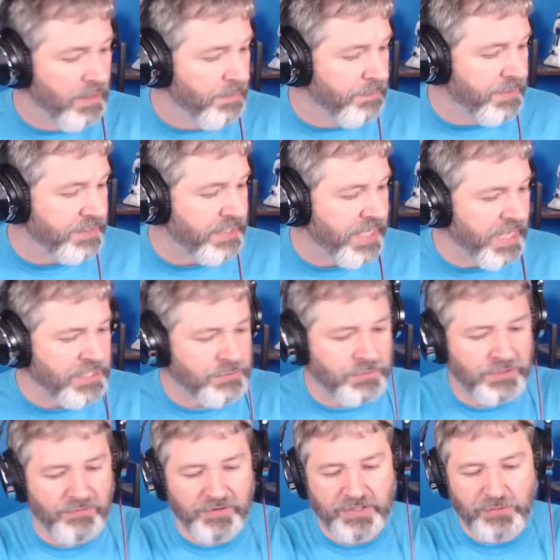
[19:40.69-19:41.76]
But the catch with the
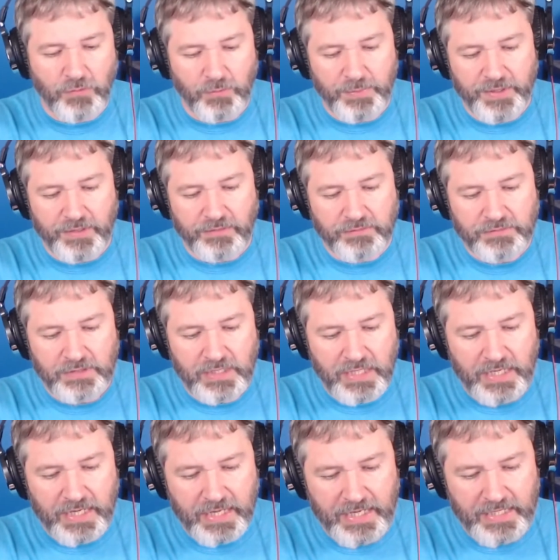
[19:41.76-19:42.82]
Ring doorbell
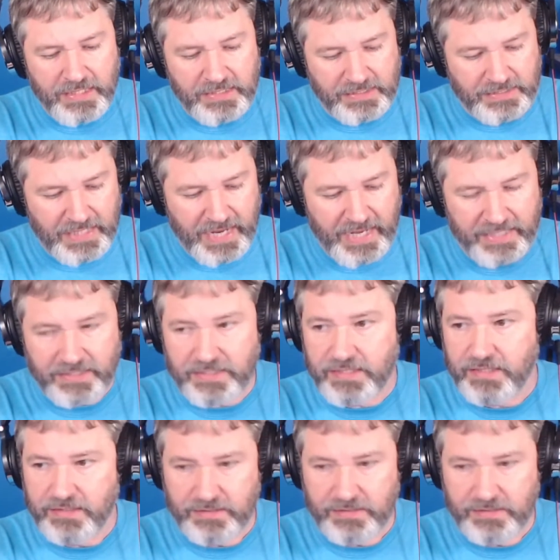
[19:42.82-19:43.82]
is that